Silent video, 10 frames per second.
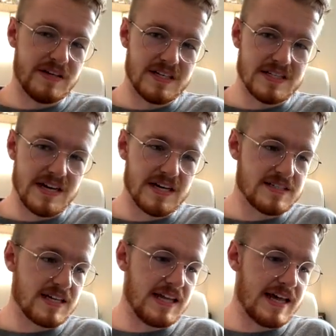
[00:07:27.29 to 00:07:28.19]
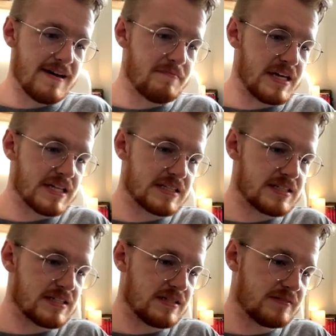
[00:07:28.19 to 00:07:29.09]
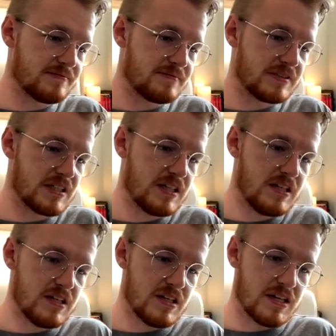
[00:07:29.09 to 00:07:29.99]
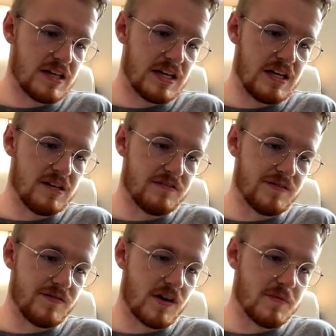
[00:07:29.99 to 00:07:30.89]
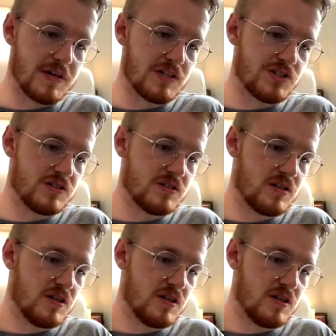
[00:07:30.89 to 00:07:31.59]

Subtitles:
He is a Husky Lab mix, and I love him very much.